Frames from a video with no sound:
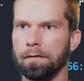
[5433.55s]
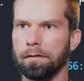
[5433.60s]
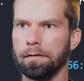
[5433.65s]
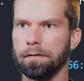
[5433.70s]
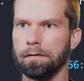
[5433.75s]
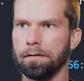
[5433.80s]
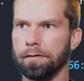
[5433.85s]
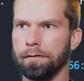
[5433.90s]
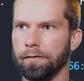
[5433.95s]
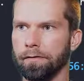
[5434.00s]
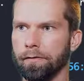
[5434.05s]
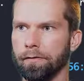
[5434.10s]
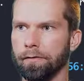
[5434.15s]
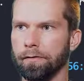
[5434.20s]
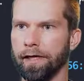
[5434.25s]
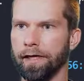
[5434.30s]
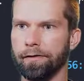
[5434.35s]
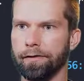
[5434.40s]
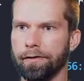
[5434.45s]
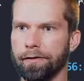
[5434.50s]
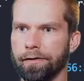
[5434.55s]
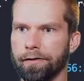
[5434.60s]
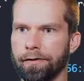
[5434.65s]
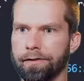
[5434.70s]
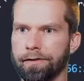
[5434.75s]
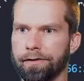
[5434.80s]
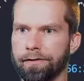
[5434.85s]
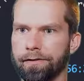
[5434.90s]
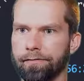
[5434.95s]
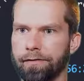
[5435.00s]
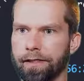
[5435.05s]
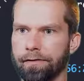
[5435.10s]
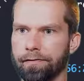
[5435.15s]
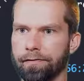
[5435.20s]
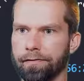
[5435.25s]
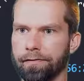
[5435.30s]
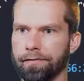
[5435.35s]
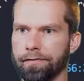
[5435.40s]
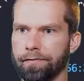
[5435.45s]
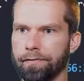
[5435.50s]
So records
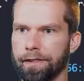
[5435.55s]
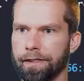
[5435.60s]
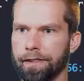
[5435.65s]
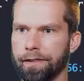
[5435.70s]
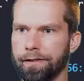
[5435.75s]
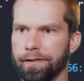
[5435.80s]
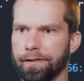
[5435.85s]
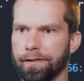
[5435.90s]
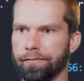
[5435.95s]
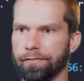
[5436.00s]
for each,